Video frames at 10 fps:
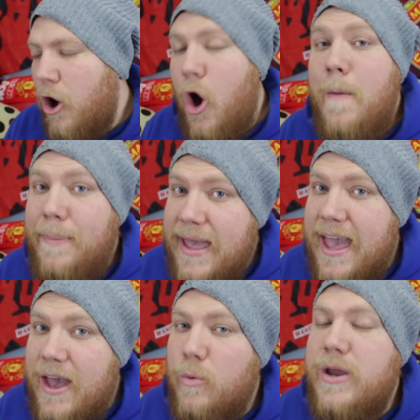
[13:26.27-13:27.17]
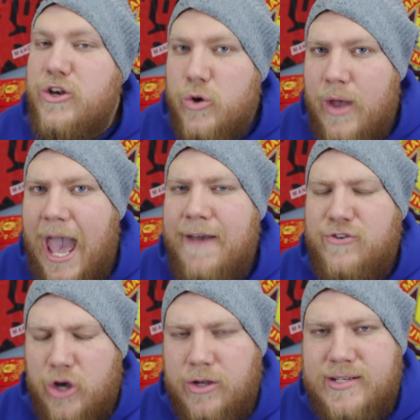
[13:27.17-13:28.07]
Albeit, we do
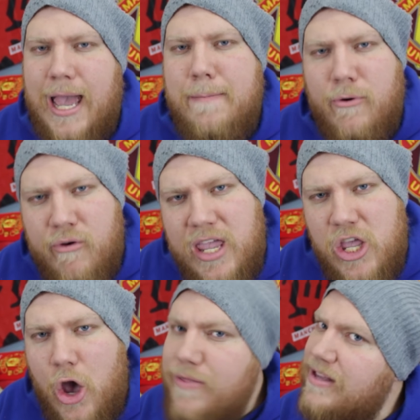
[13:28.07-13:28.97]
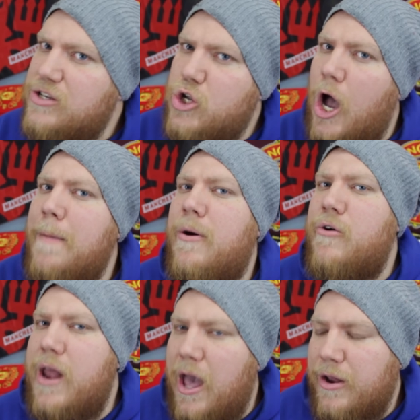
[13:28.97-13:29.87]
have Jose Mourinho this time
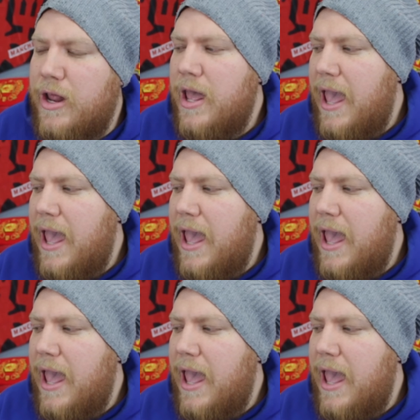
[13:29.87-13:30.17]
around.